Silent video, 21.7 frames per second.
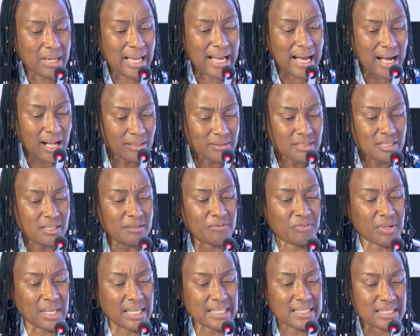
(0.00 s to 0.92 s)

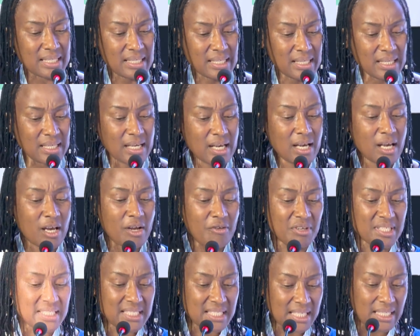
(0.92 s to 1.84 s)
cultivating
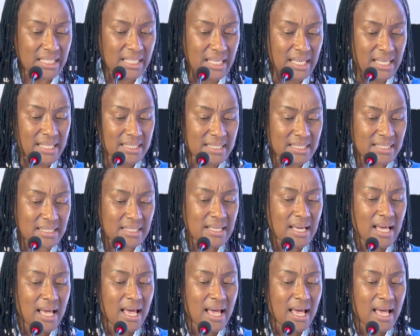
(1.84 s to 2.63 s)
resilience,